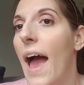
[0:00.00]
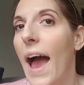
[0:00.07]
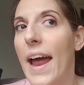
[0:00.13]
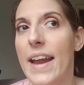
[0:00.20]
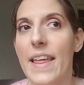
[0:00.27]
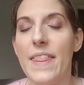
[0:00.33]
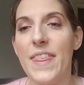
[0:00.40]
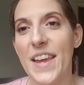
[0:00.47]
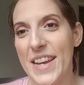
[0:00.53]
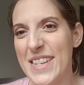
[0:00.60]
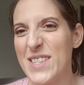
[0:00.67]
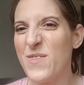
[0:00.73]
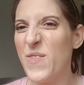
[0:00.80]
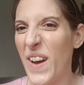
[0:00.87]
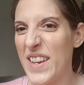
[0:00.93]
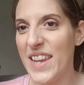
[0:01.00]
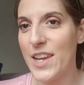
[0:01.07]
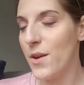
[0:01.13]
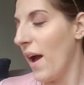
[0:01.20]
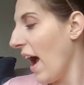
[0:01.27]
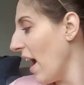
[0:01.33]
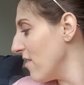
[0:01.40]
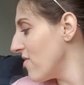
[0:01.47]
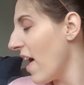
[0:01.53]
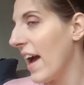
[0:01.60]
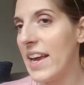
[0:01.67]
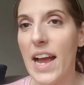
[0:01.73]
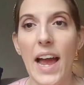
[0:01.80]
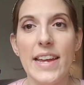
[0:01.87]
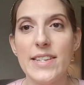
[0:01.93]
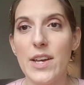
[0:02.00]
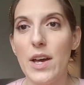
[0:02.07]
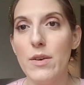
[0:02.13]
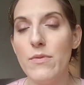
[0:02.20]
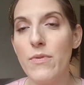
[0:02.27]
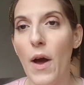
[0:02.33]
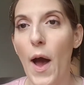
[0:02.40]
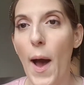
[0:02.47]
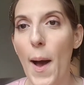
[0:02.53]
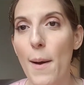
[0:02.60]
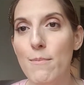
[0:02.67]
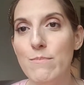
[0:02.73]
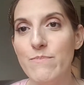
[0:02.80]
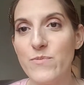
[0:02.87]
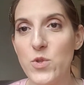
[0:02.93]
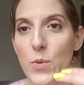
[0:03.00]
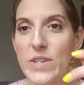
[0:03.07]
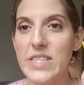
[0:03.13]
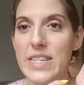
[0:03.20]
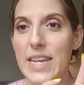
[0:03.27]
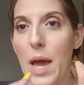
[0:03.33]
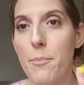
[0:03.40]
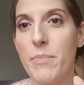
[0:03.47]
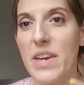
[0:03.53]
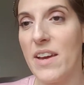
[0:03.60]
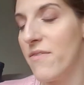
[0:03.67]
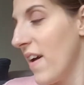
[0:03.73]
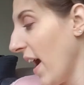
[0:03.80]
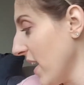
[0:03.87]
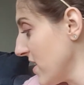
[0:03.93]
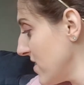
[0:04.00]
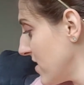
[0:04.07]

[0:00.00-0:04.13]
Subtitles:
And I think it's fun that you have that kind of twisty uppy effect.